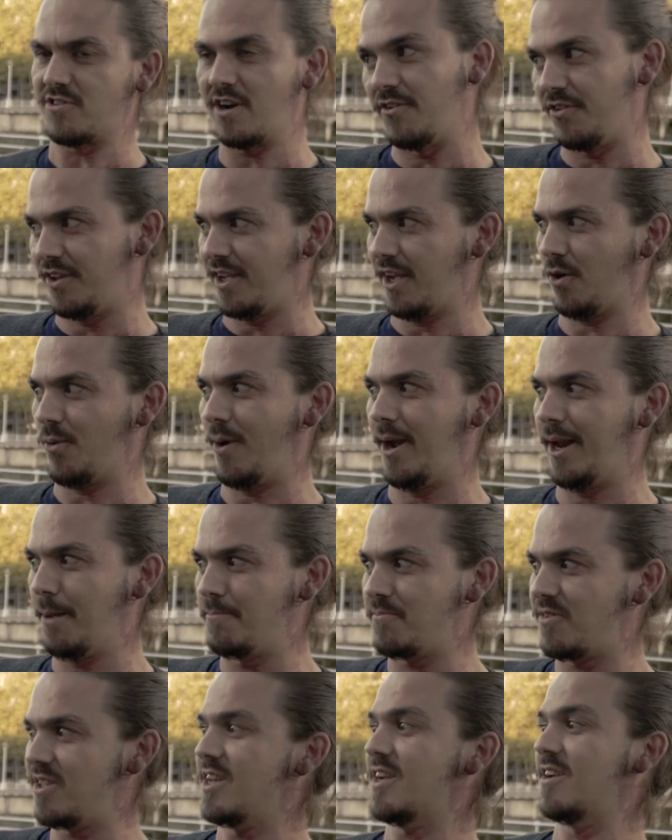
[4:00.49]
generally get quite
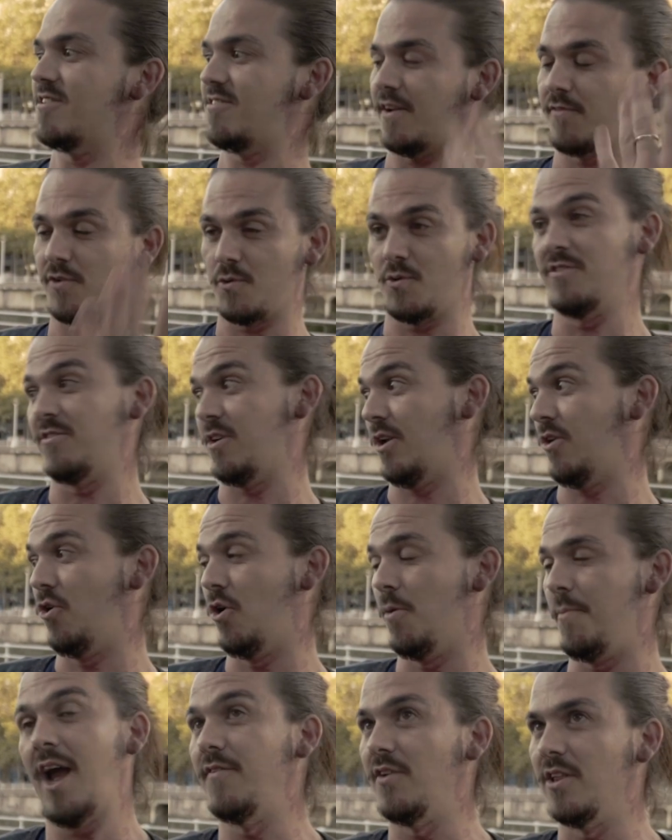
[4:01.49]
empty because everyone's at
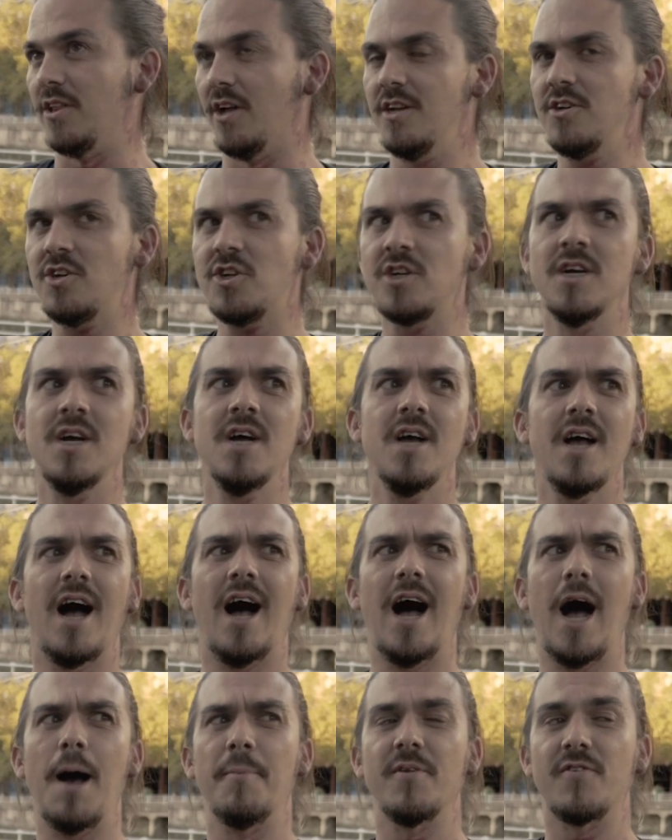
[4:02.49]
home having lunch.
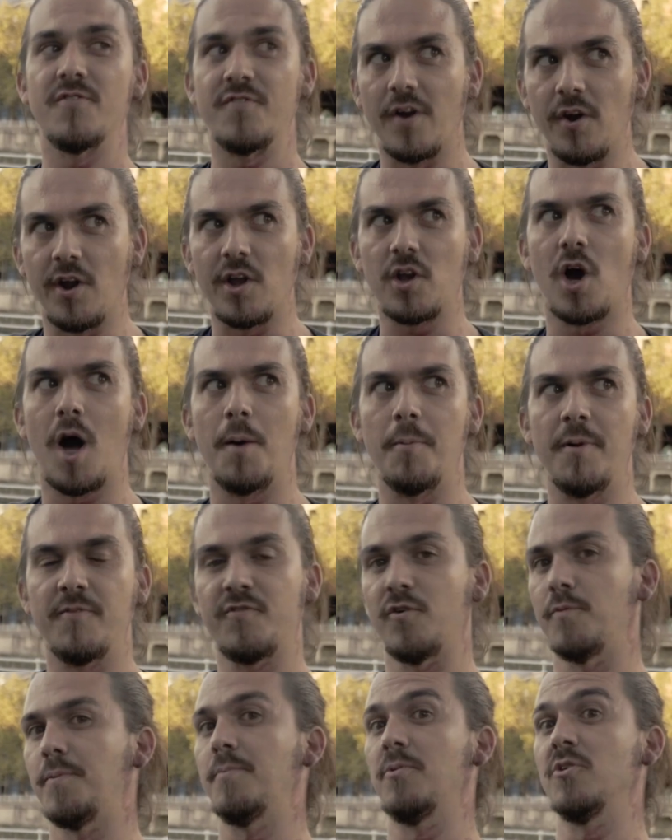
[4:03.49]
It's very common
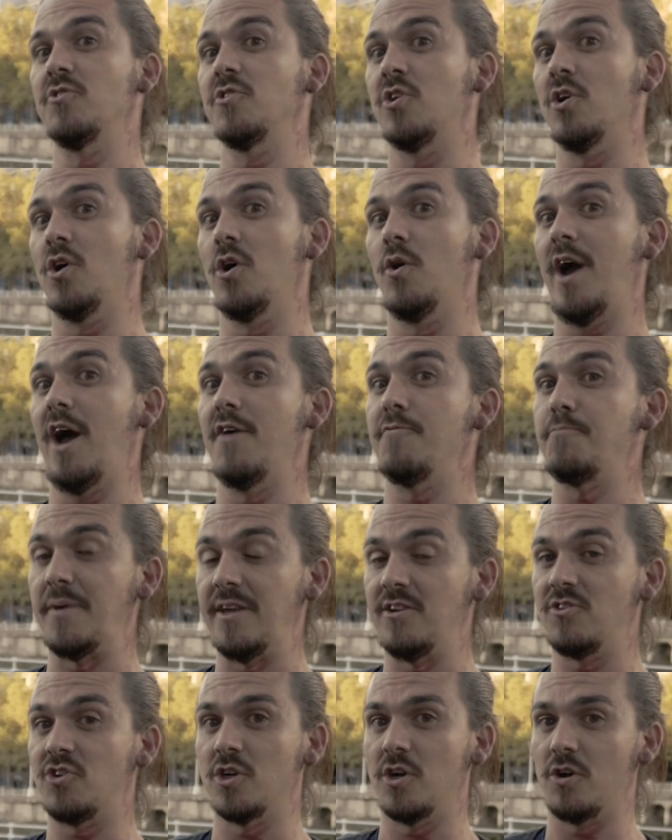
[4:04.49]
for people to go have
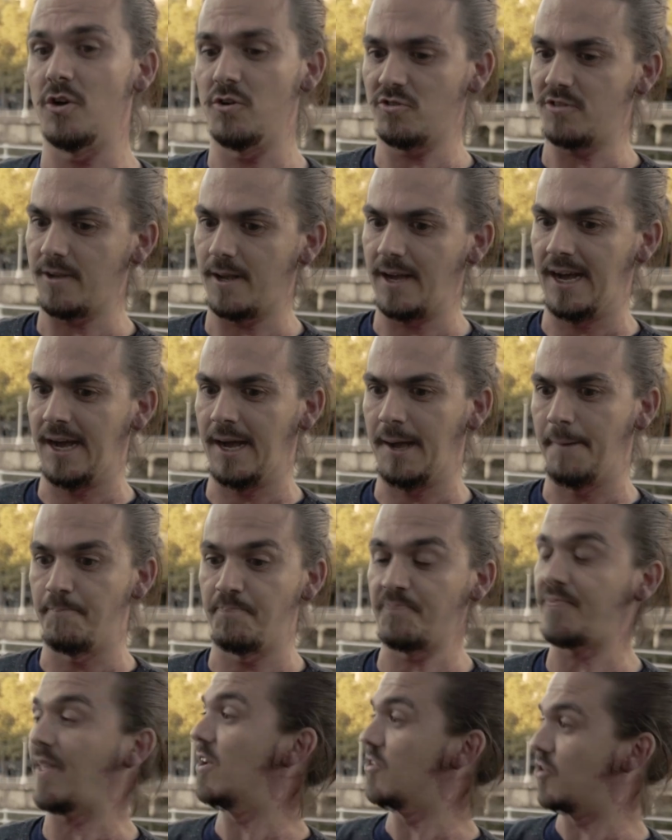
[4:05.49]
pinchos
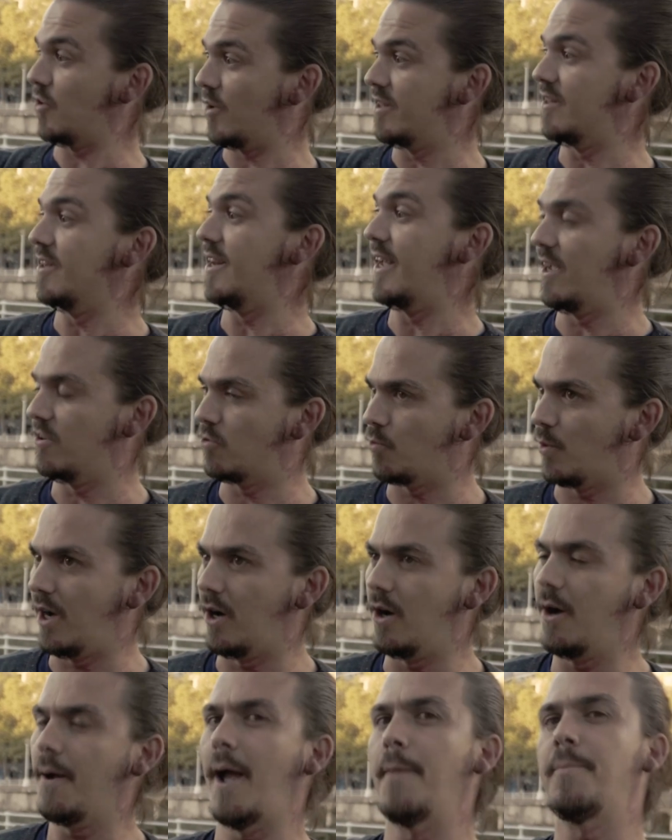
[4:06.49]
during the day as
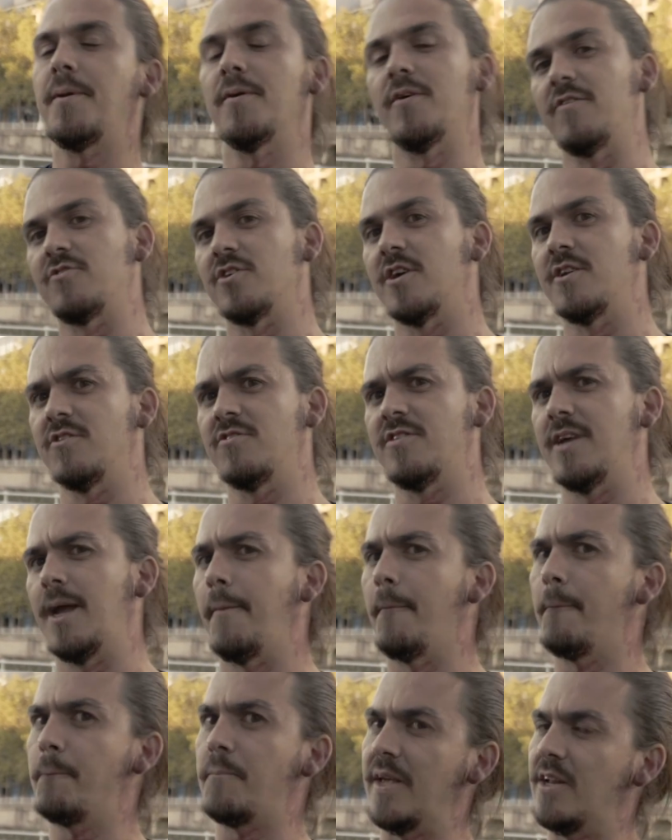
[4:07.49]
well. And people have to
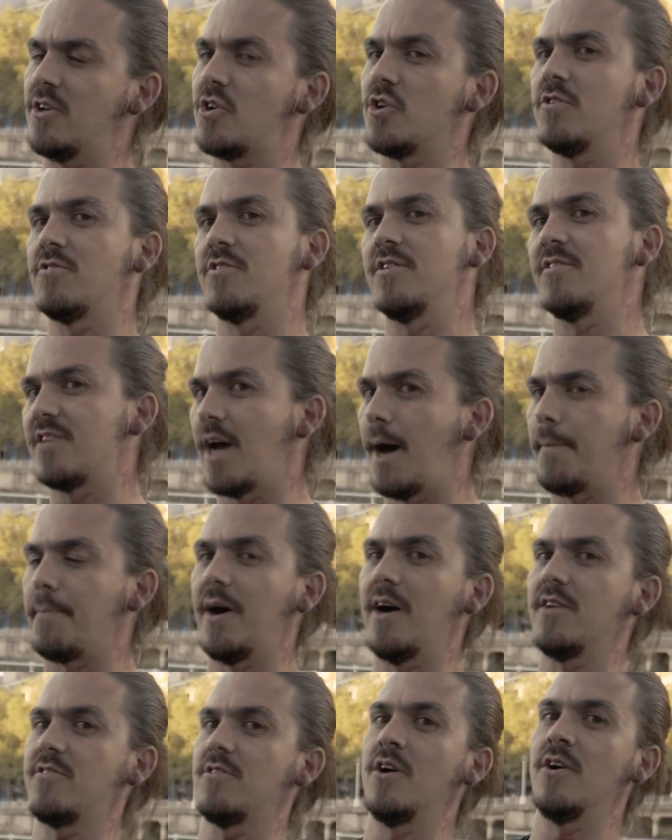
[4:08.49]
understand, pinchos and
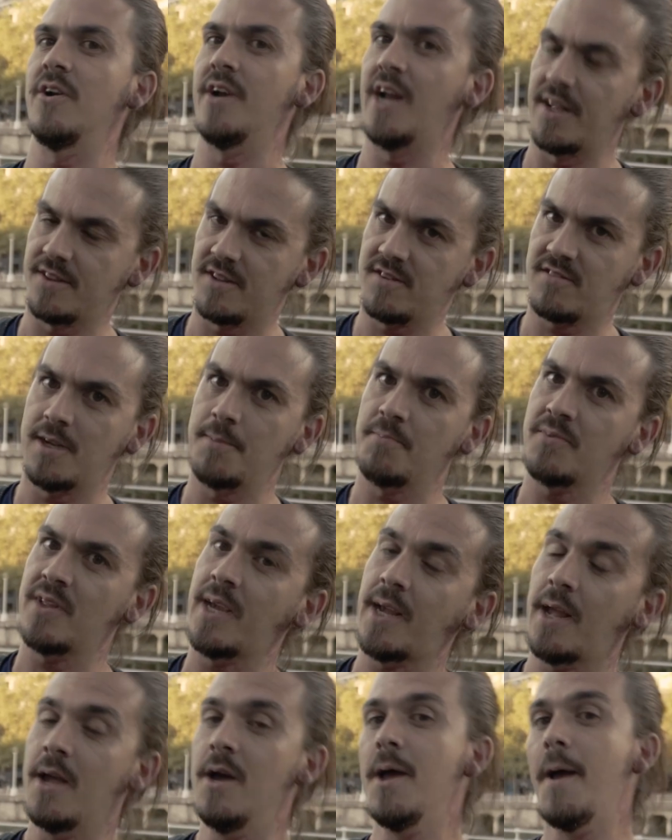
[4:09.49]
tapas are not the same
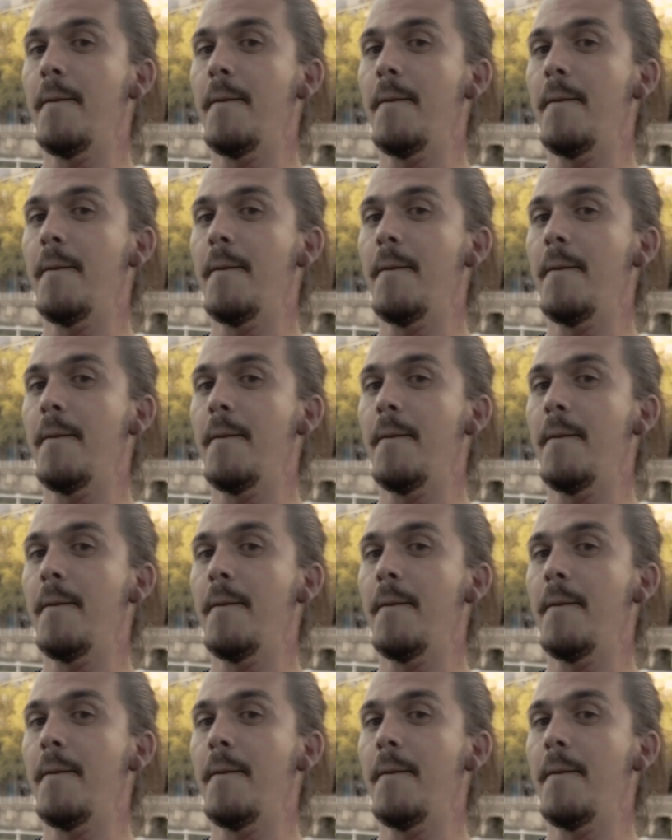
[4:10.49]
thing.